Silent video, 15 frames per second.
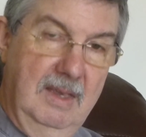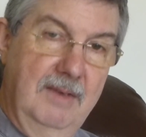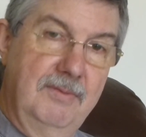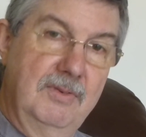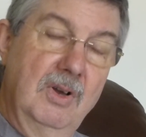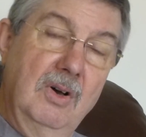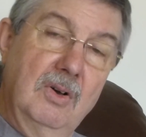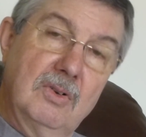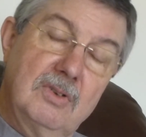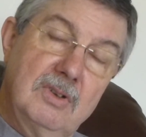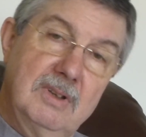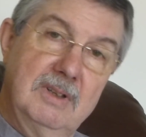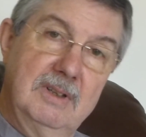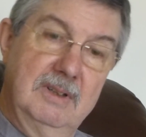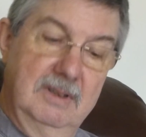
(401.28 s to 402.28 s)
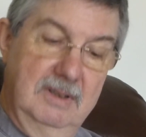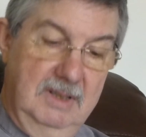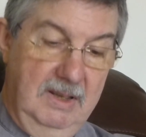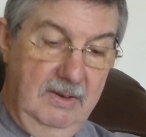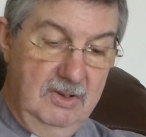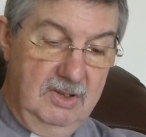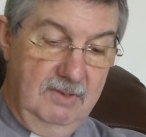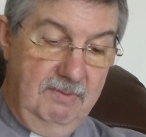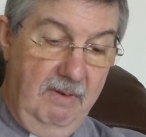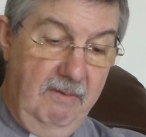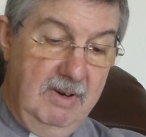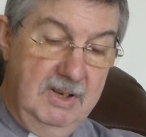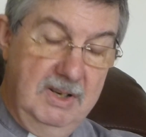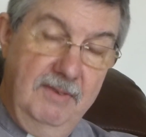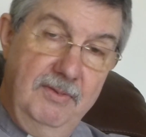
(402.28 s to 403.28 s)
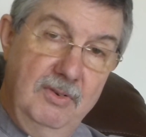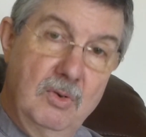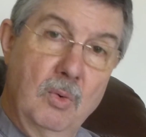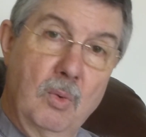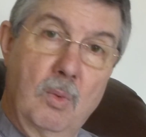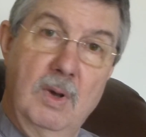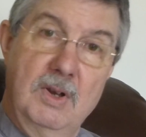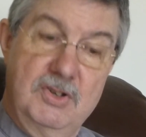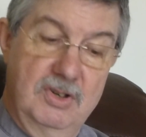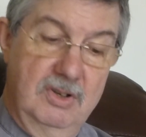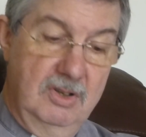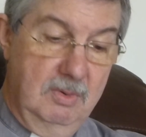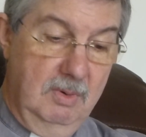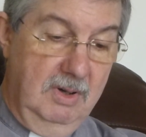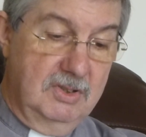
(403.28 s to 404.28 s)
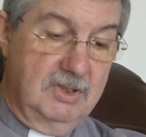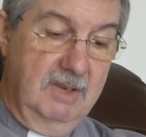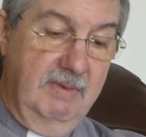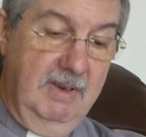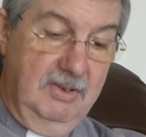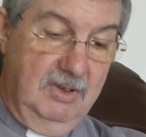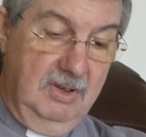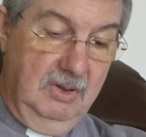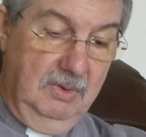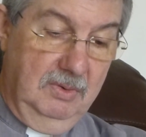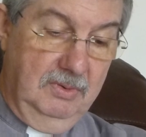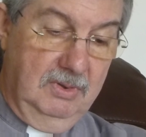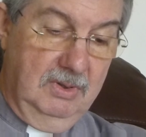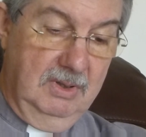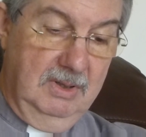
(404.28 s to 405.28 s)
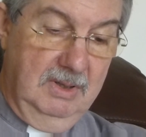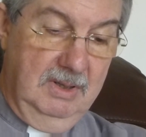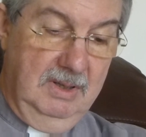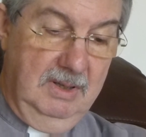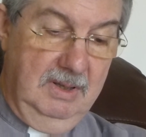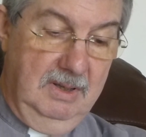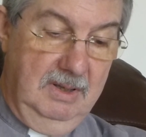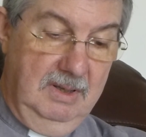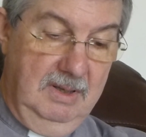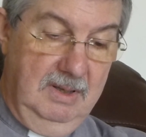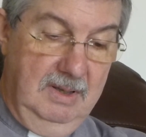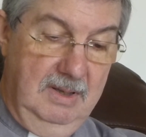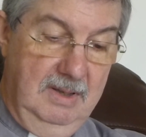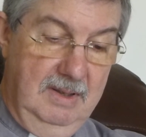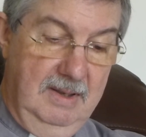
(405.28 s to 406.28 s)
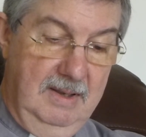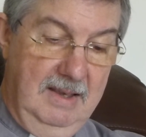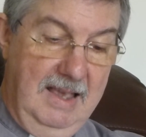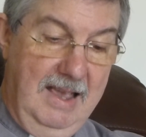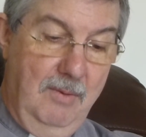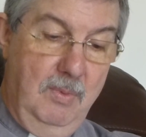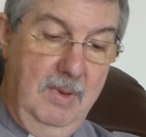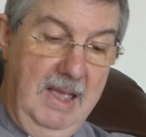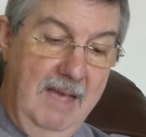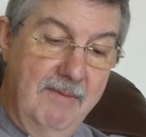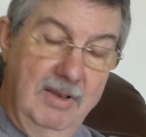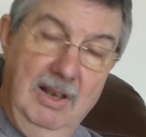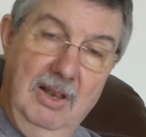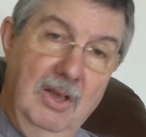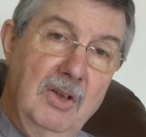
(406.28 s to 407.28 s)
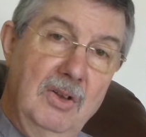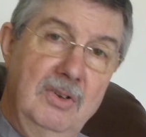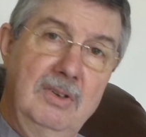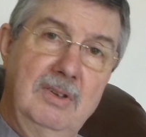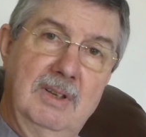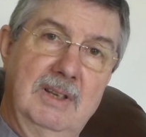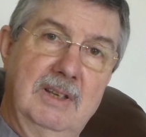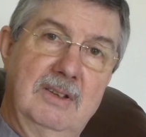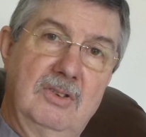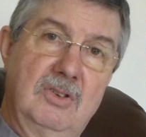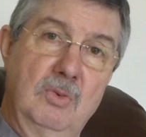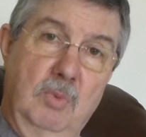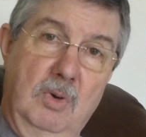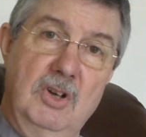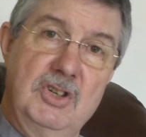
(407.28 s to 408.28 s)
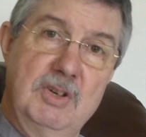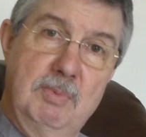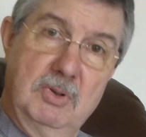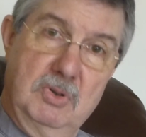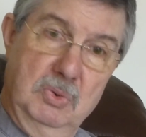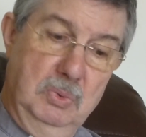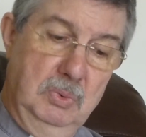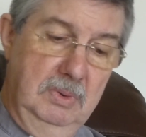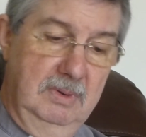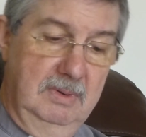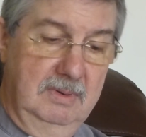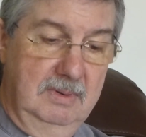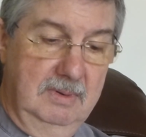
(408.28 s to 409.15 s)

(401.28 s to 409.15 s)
If not, there is a very difficult question to ask of ourselves. Have we ever learned to worship at all?